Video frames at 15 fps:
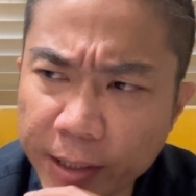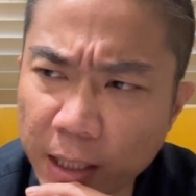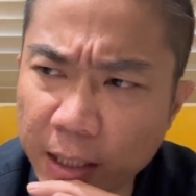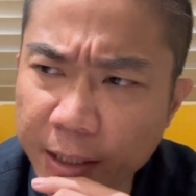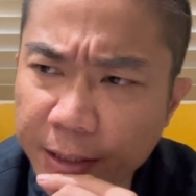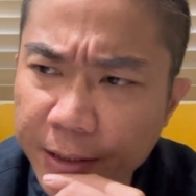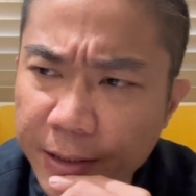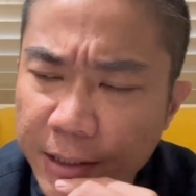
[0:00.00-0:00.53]

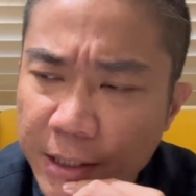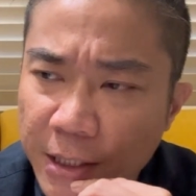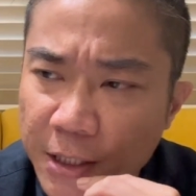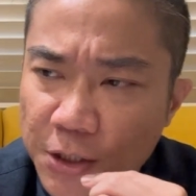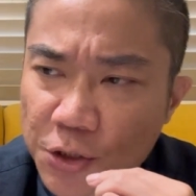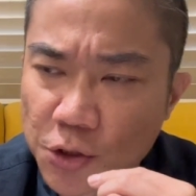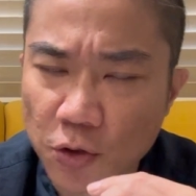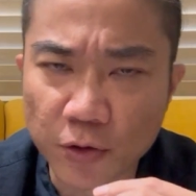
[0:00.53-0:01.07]
I
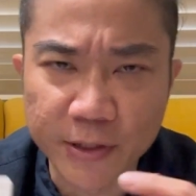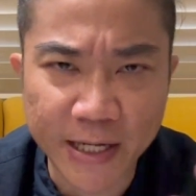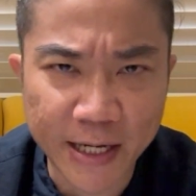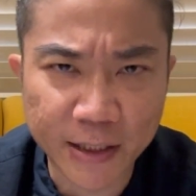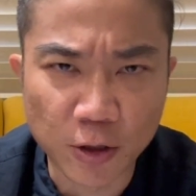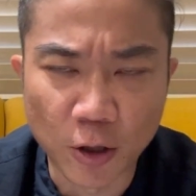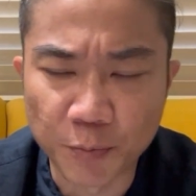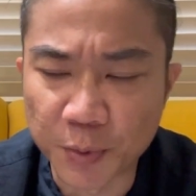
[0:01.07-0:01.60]
saw the
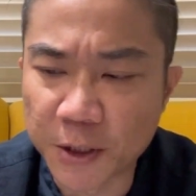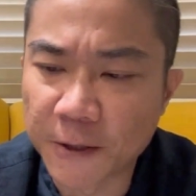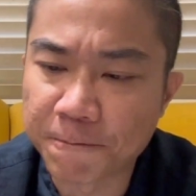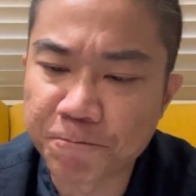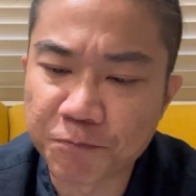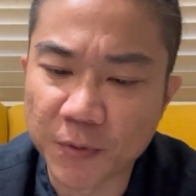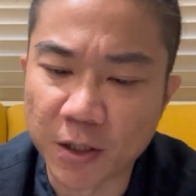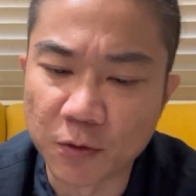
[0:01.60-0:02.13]
ad copy
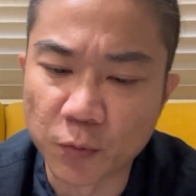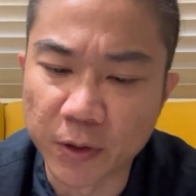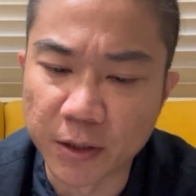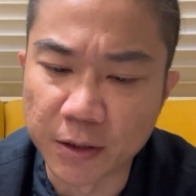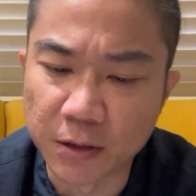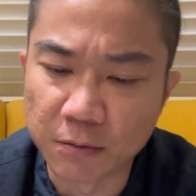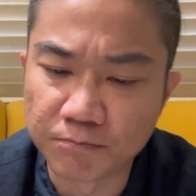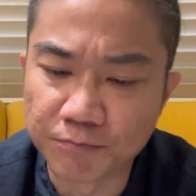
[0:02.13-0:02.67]
and when
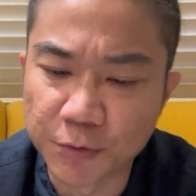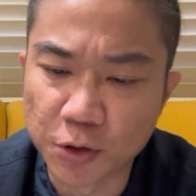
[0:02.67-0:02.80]
I